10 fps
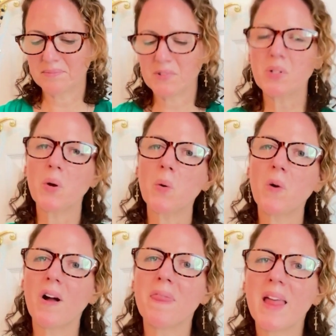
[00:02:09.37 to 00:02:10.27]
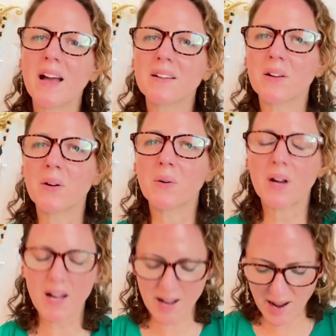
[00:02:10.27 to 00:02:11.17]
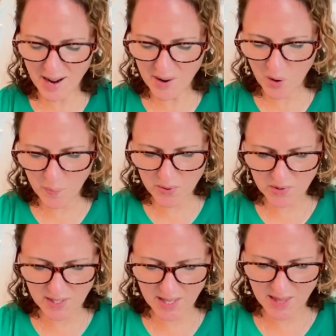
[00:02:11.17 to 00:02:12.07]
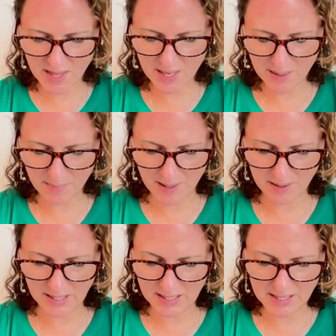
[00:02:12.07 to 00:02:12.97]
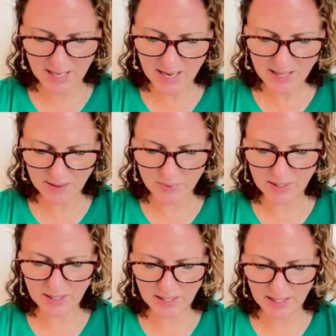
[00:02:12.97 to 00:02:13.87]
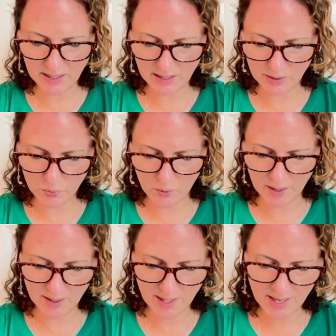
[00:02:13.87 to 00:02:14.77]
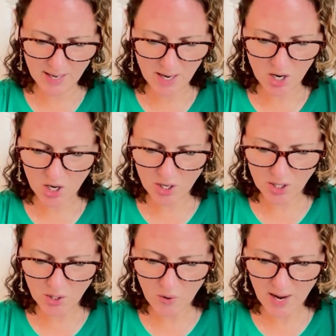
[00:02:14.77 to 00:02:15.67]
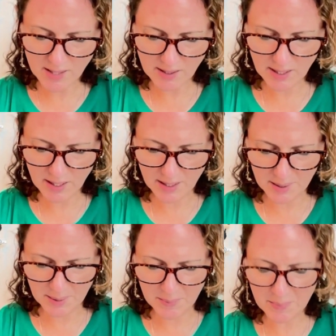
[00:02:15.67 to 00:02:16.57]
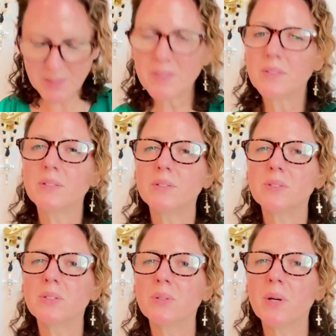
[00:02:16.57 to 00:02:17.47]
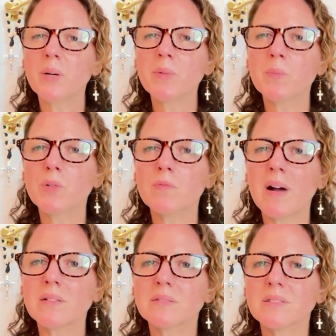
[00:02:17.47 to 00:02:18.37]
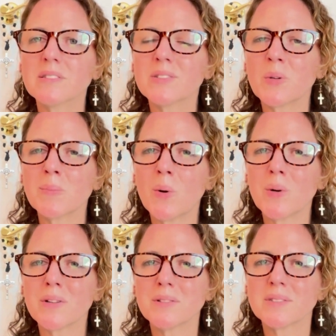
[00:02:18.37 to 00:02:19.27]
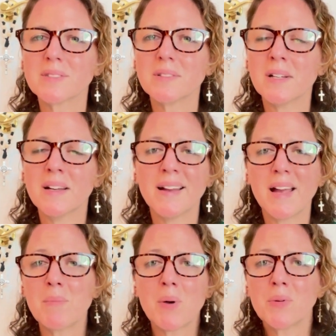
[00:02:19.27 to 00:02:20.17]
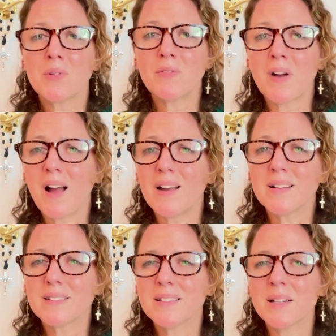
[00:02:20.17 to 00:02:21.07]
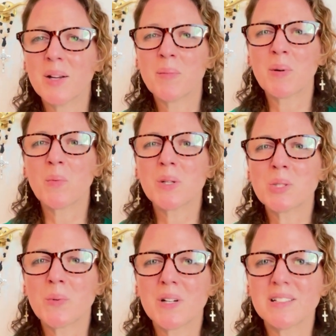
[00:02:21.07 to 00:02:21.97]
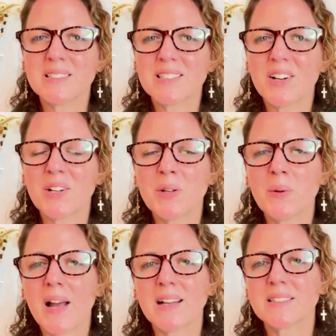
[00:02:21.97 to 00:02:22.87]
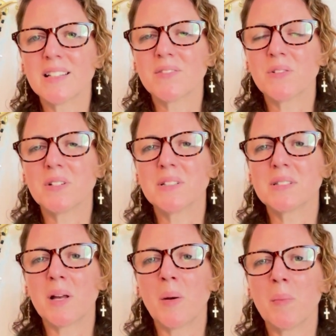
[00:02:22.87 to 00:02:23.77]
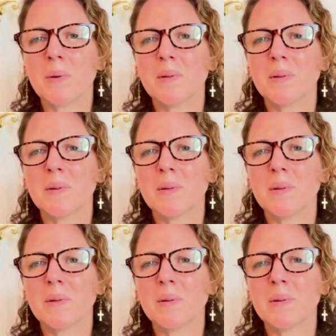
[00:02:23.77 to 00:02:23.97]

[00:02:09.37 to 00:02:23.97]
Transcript: So on that note, I hope you sit and think about this. I really like this one. Are you asking him to help you move mountains or molehills? And both are fine, but which ones are you asking for his help?